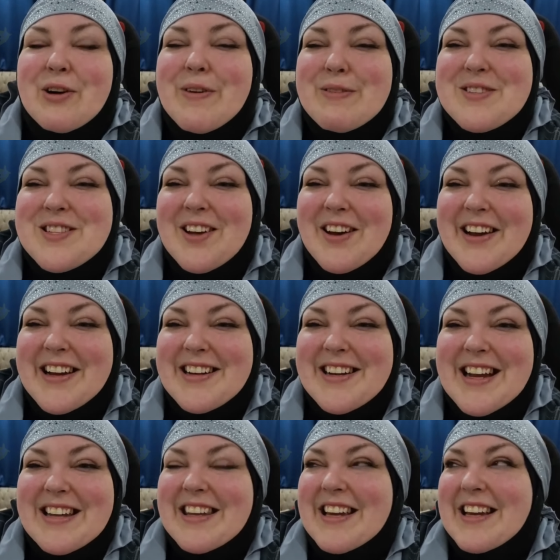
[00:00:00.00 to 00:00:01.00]
go outside
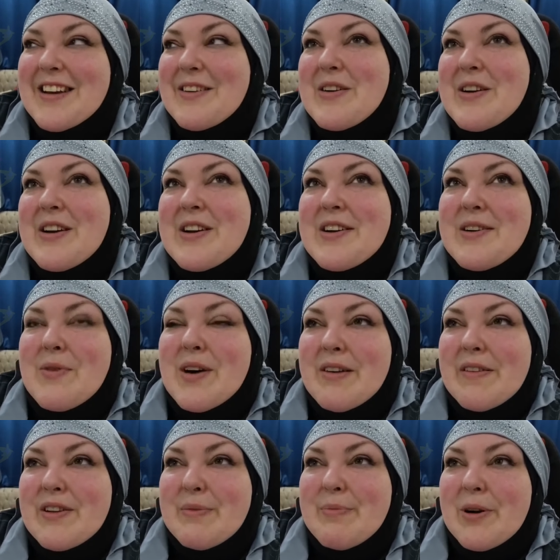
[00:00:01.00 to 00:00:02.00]
and, like, walk
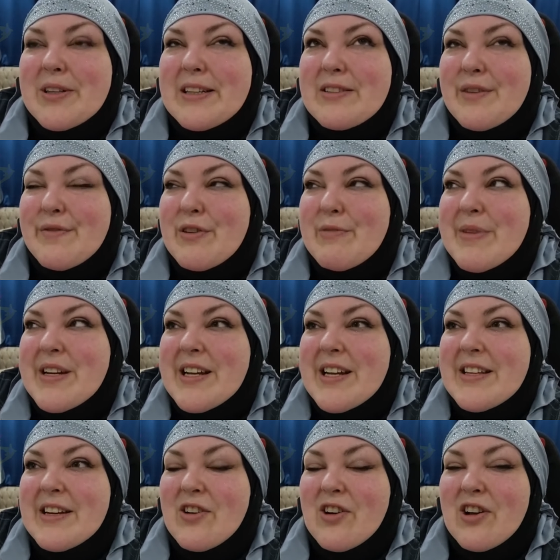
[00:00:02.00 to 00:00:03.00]
around the parking lot for a minute
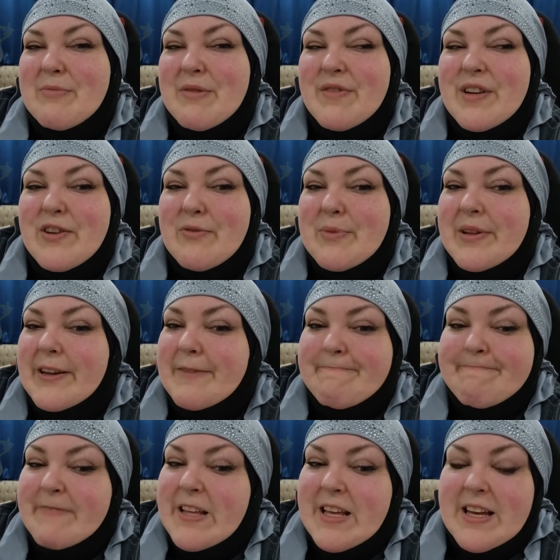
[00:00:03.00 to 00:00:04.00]
and then call me video and be like,
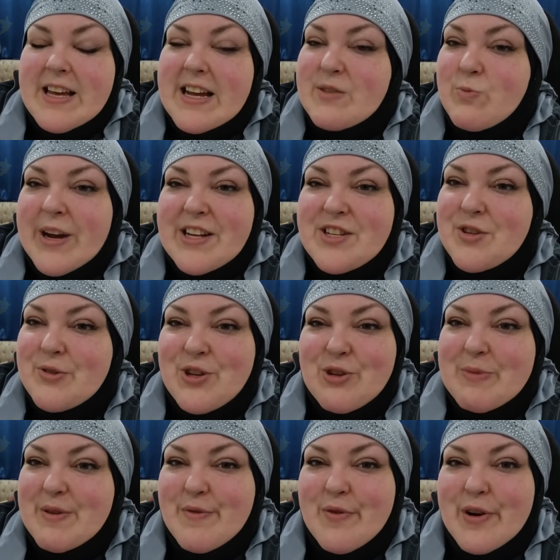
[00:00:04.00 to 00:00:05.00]
it's way too
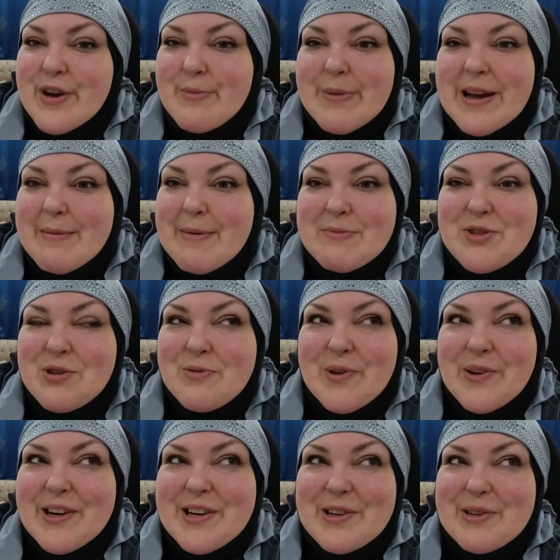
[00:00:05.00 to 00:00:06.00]
humid for you, babe. I'm too worried.